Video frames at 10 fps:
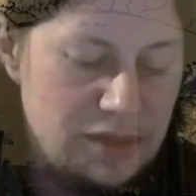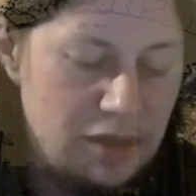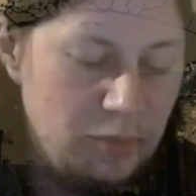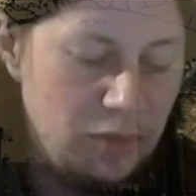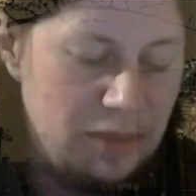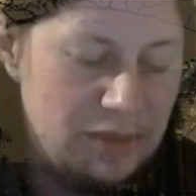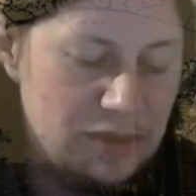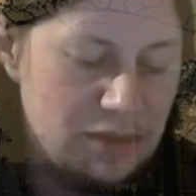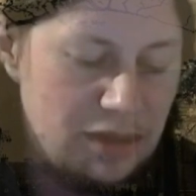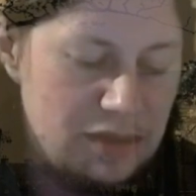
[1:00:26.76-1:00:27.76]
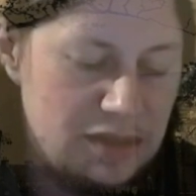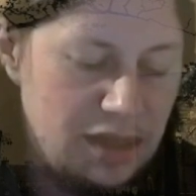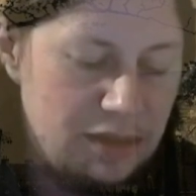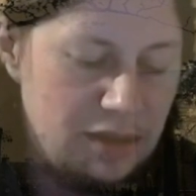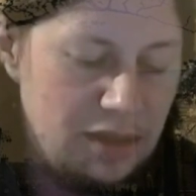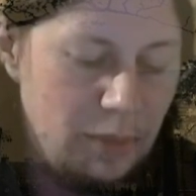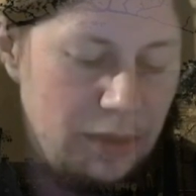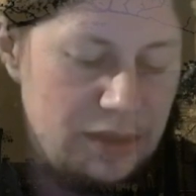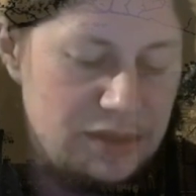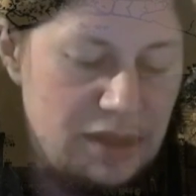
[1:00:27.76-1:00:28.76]
monuments crowded together, their
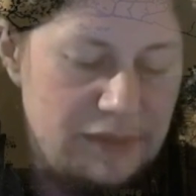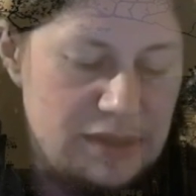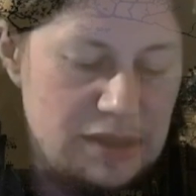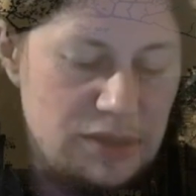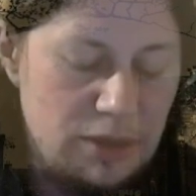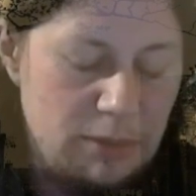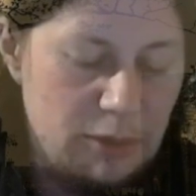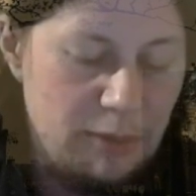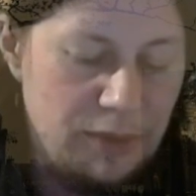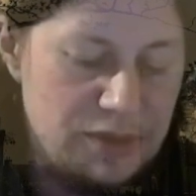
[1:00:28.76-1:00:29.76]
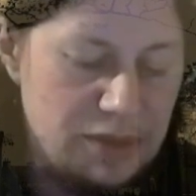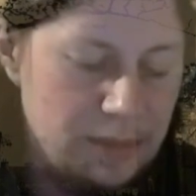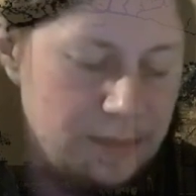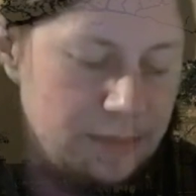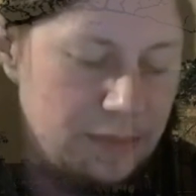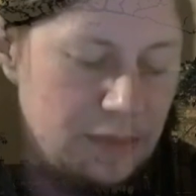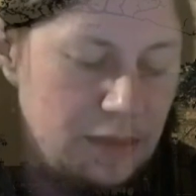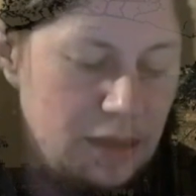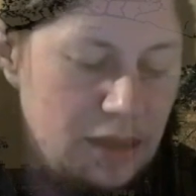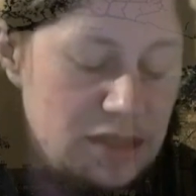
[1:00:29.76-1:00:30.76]
weathered surfaces streaming with moisture.
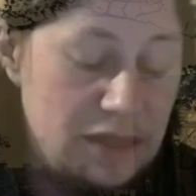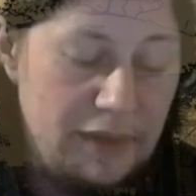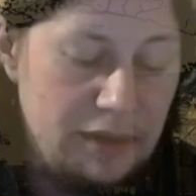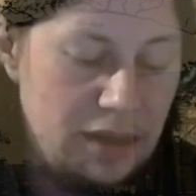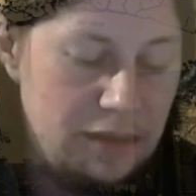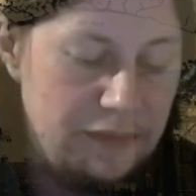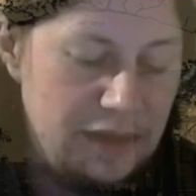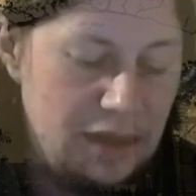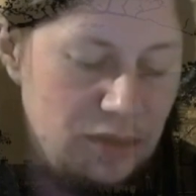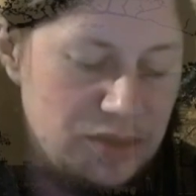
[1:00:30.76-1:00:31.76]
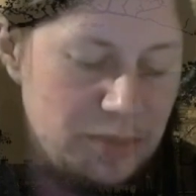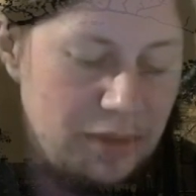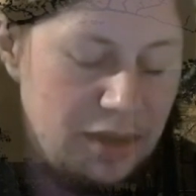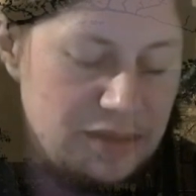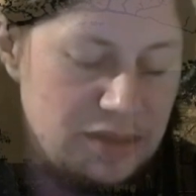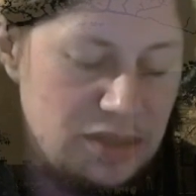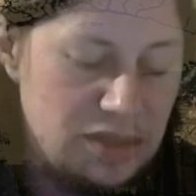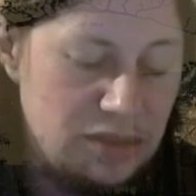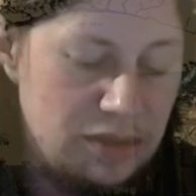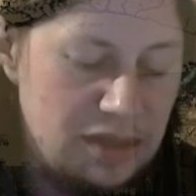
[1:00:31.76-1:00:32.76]
She felt neither fear nor surprise as she
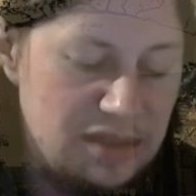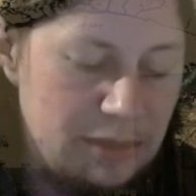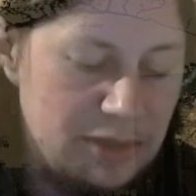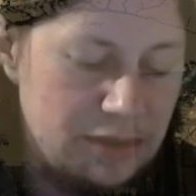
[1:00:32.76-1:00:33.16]
stood in the cemetery.